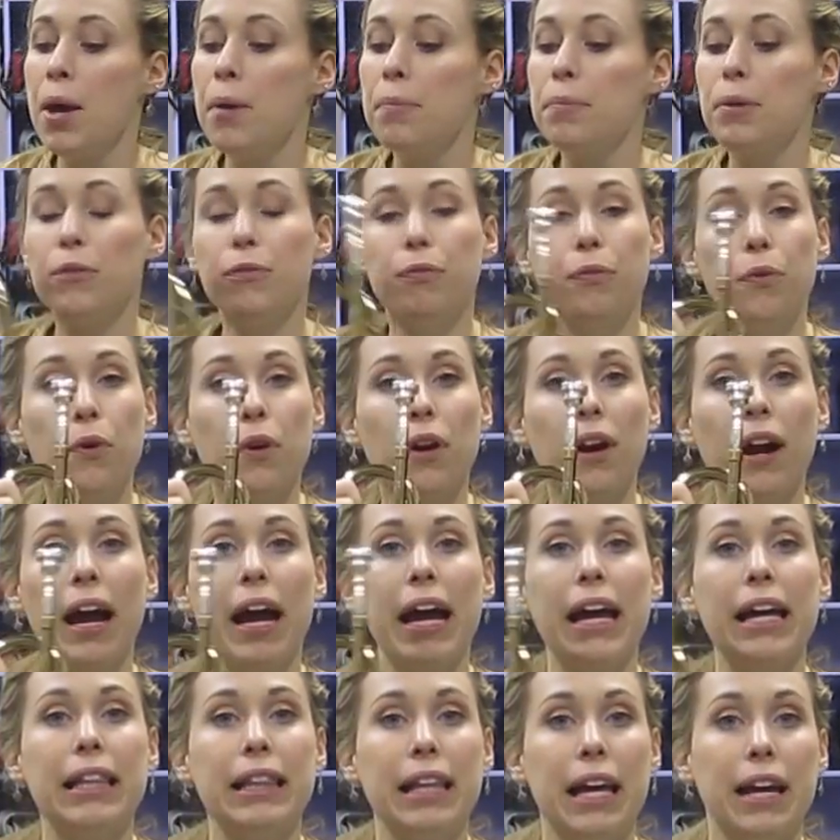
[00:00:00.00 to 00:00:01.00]
Before
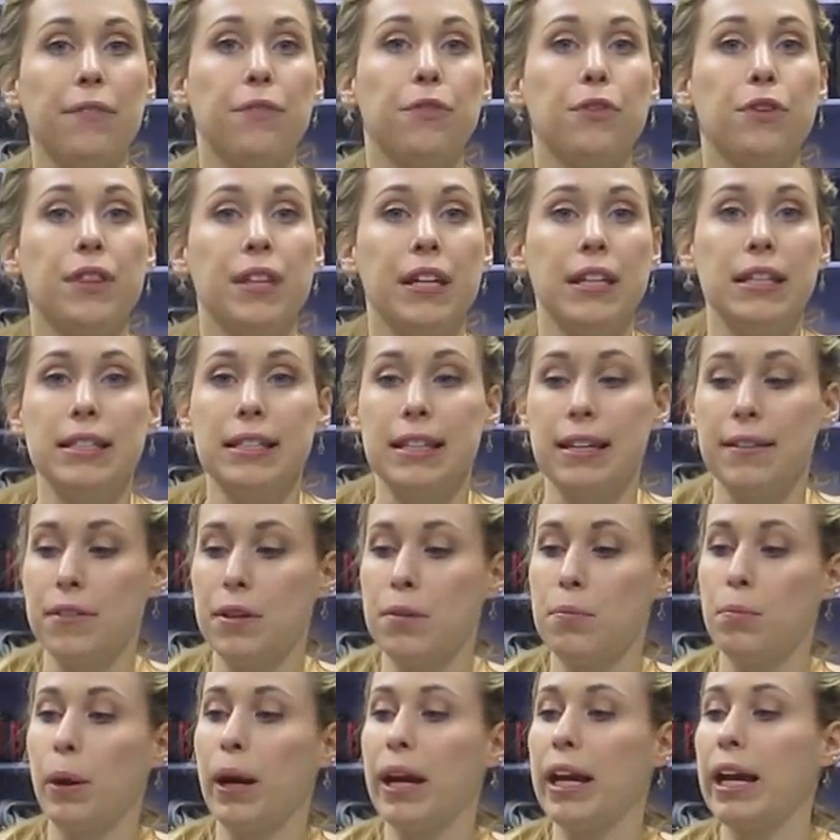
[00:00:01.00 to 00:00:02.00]
I left for
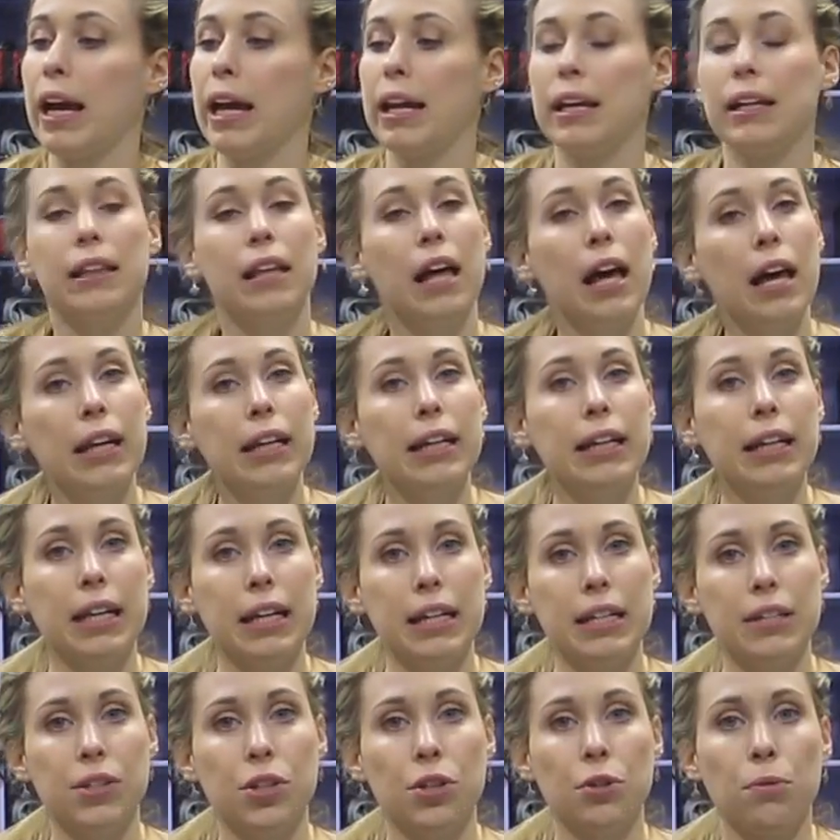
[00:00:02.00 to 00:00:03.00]
Thanksgiving break, I had a lot of
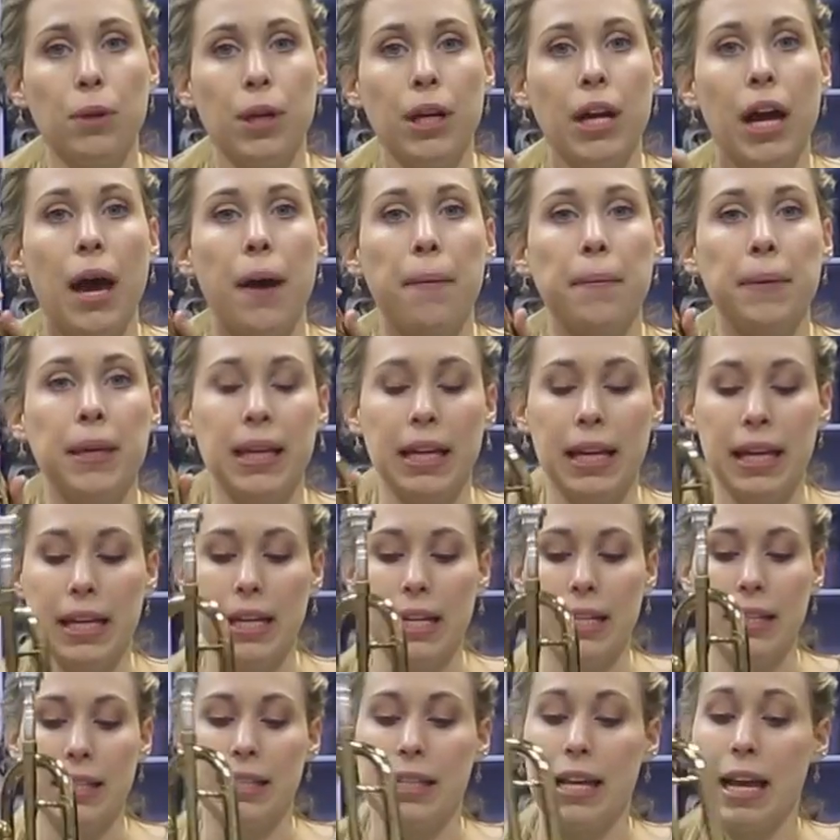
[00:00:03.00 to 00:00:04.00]
kids who were coming in
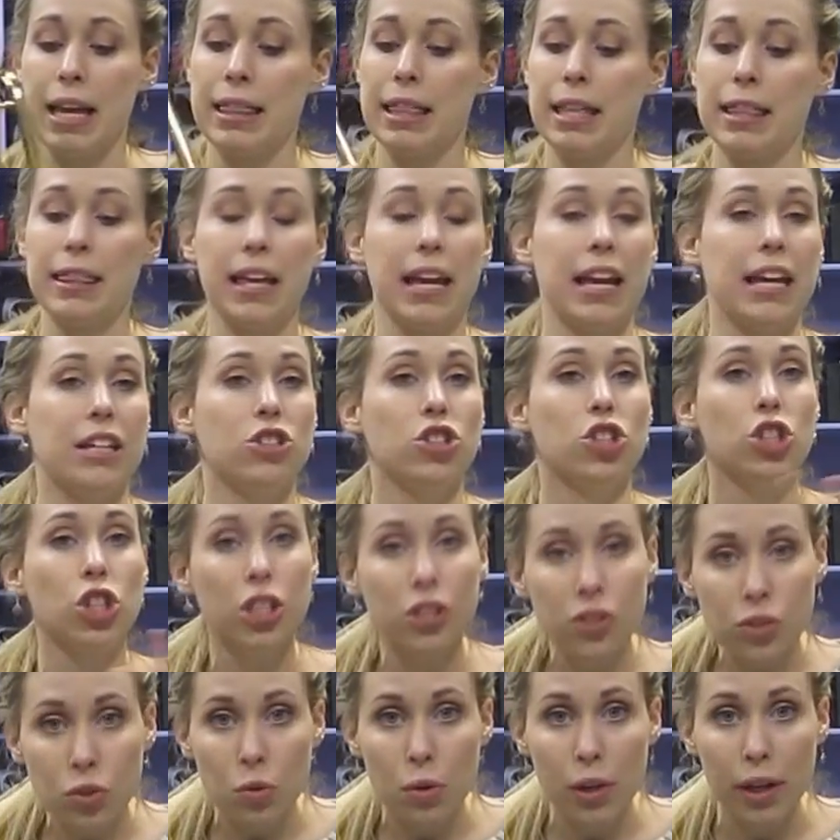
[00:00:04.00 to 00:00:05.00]
and saying that they had
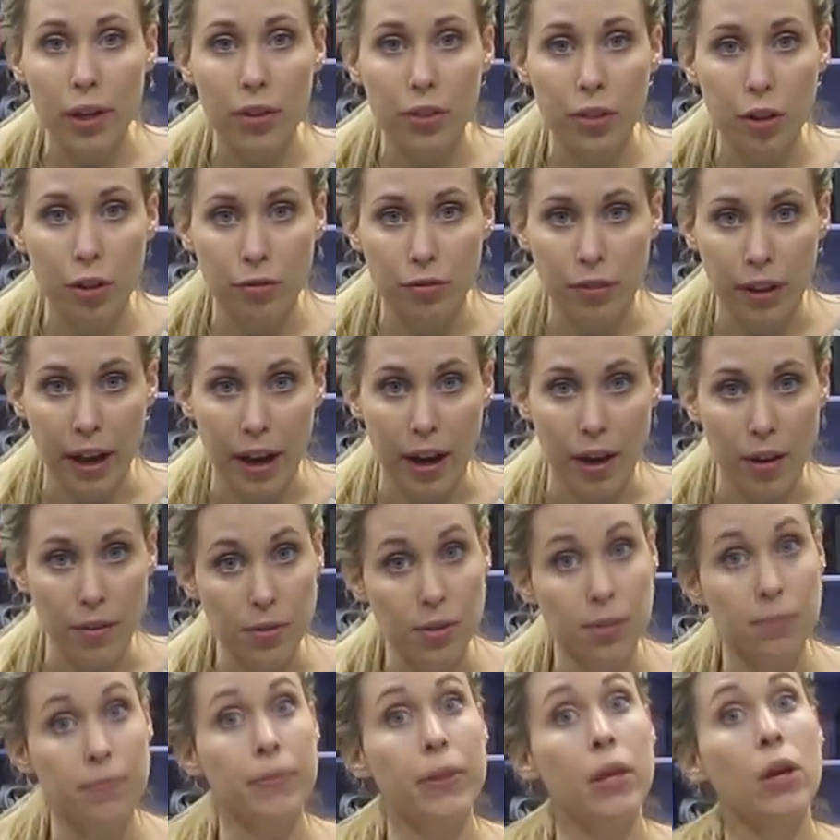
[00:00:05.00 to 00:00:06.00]
just oiled their
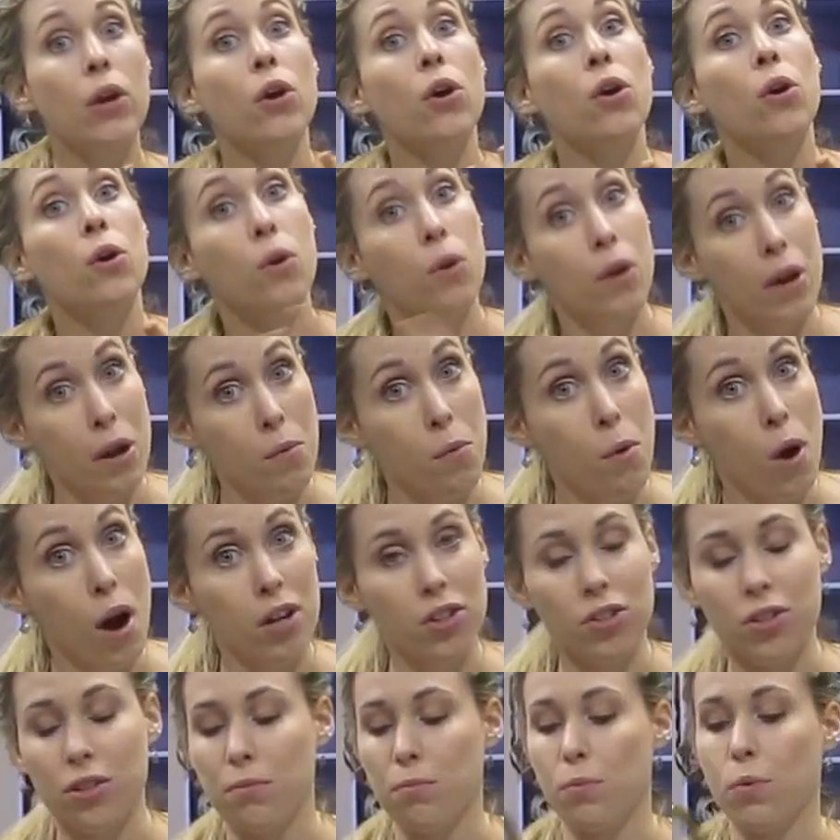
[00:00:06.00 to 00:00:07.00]
valves, or I
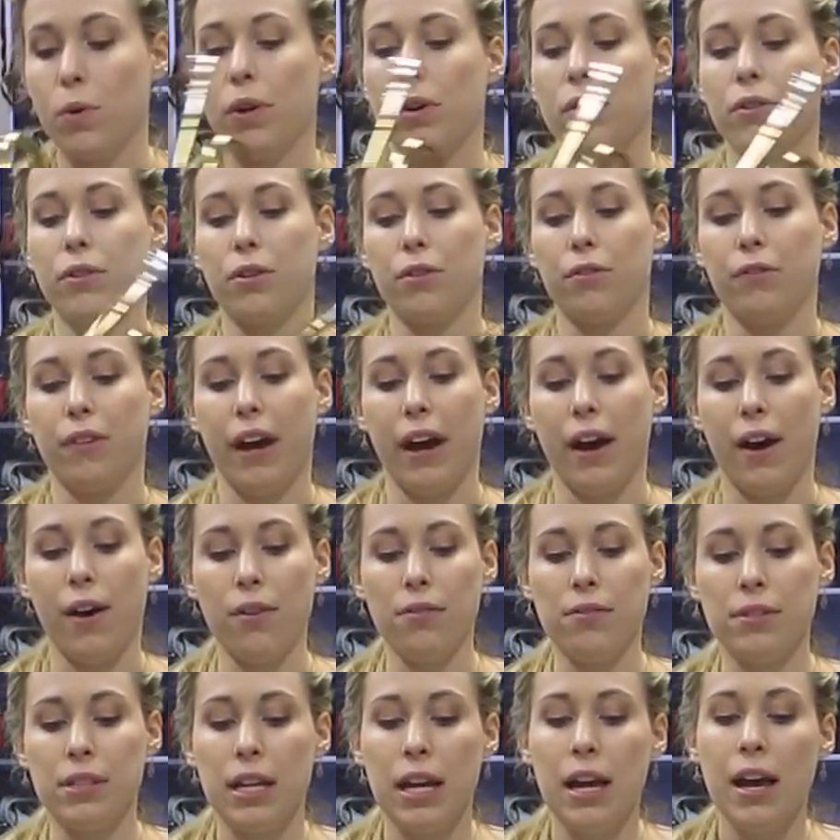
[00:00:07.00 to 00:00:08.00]
watched them oil their
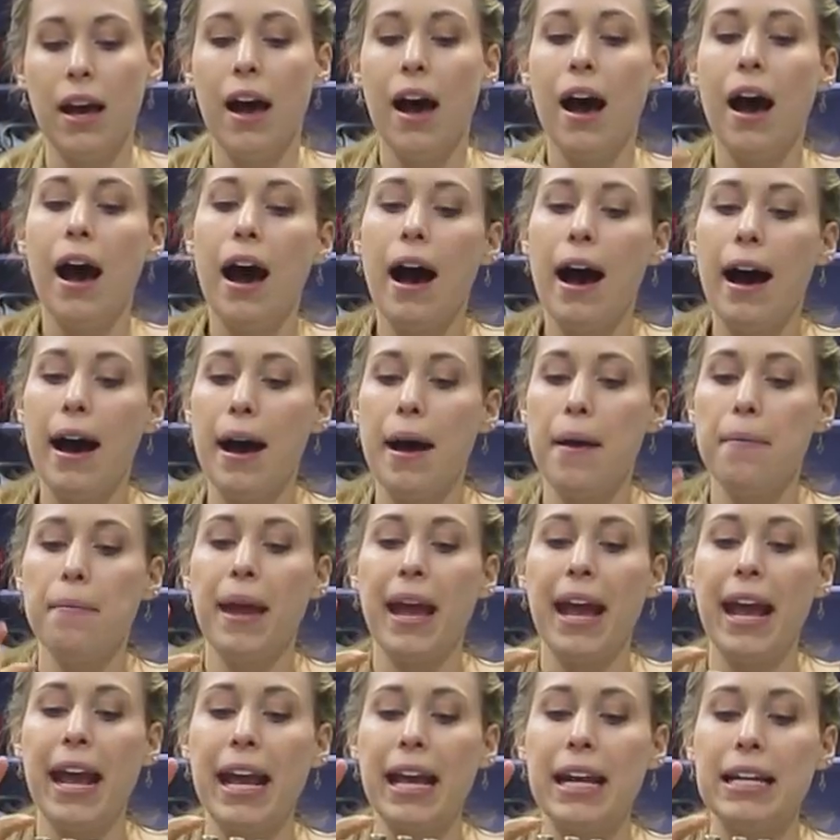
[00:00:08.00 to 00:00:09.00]
valves,
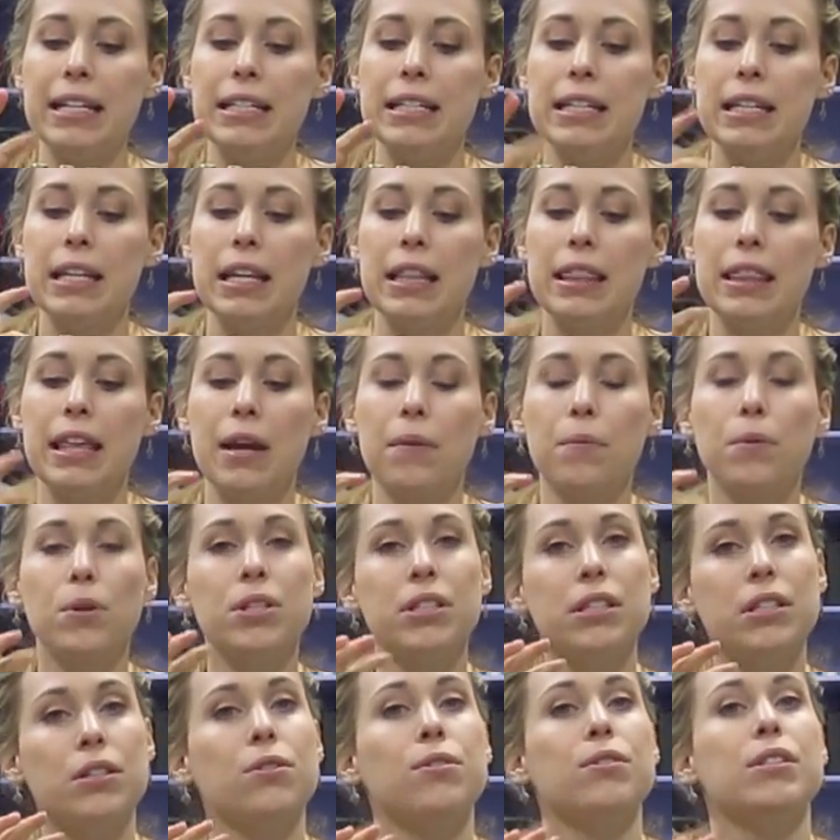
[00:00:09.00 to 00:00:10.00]
and they were
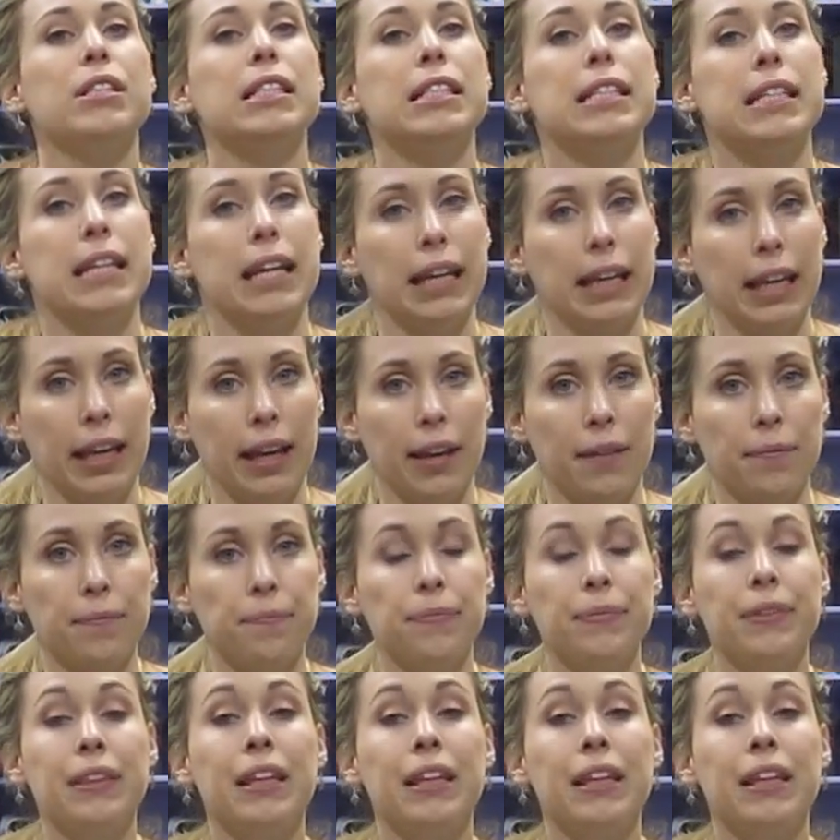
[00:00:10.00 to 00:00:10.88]
still sticking.